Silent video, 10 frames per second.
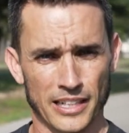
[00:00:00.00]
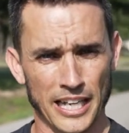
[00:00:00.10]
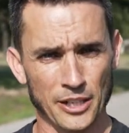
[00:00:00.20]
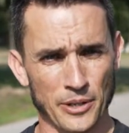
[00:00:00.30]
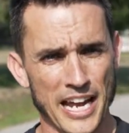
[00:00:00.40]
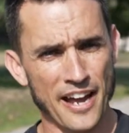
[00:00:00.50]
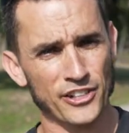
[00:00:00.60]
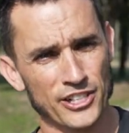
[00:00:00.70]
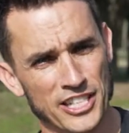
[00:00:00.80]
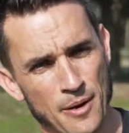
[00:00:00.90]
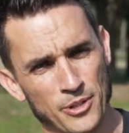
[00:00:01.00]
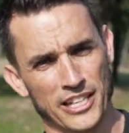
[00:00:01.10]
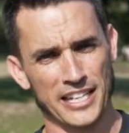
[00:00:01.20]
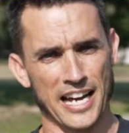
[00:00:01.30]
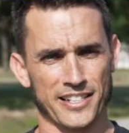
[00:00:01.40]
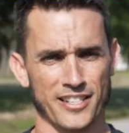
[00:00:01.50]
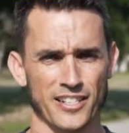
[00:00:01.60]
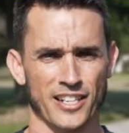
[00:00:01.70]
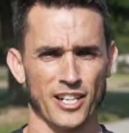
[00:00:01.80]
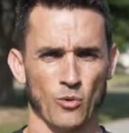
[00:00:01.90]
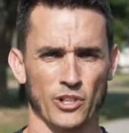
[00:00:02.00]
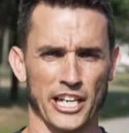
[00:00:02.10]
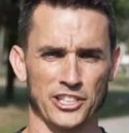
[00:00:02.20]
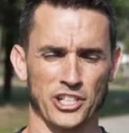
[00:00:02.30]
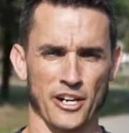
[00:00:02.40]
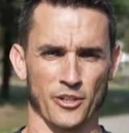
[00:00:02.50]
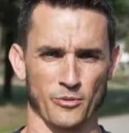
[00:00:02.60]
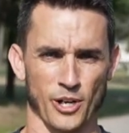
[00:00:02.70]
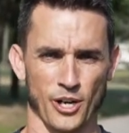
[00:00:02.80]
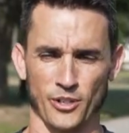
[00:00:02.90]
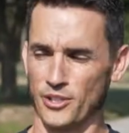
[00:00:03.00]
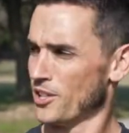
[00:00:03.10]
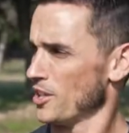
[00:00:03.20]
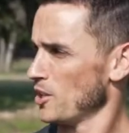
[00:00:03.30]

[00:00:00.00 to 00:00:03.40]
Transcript: Anyway, have a good time with it, guys. We'll catch you out on the road